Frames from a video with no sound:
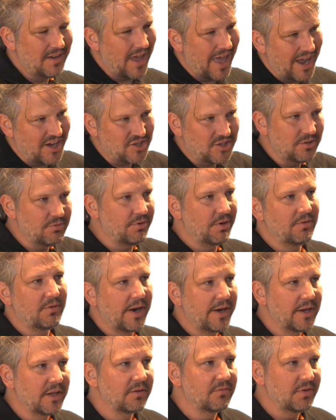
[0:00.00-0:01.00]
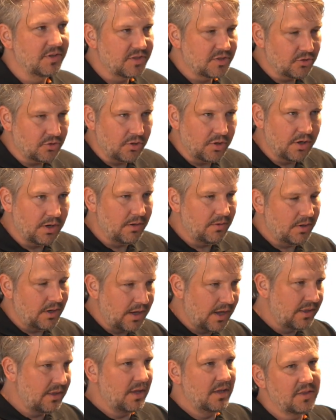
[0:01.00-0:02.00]
actually rewriting V0
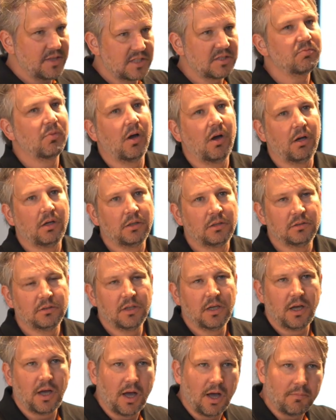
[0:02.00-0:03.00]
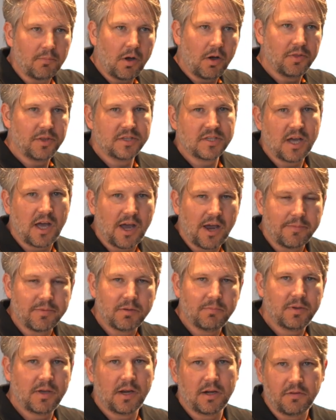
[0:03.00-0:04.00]
in the small all the time
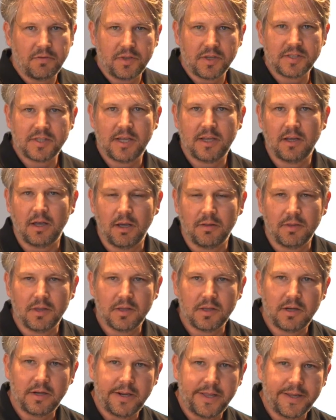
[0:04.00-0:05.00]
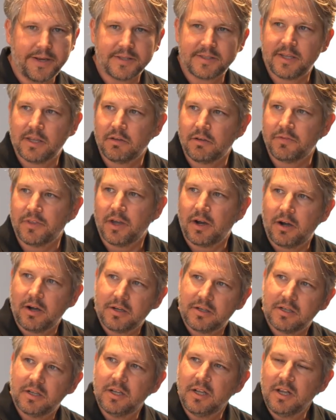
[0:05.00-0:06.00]
to be kind of on the latest state of the
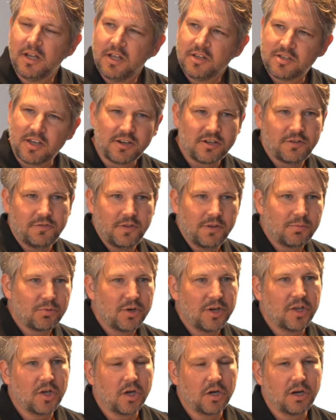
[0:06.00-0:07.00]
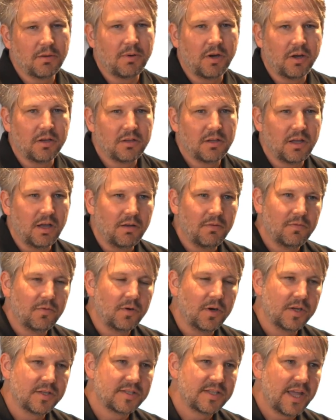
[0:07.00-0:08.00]
art. So I actually feel pretty good about
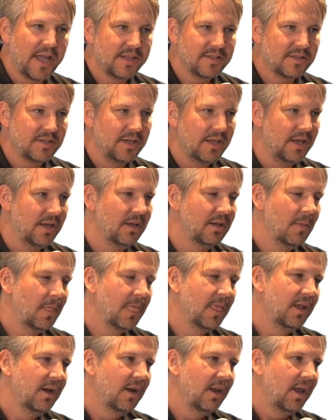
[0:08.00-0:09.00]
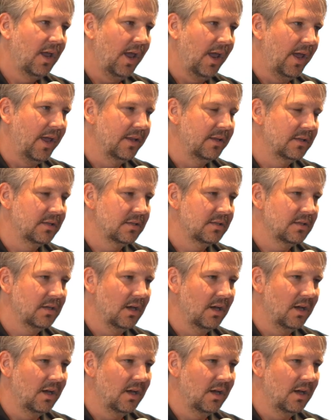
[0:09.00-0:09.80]
where it stands today. And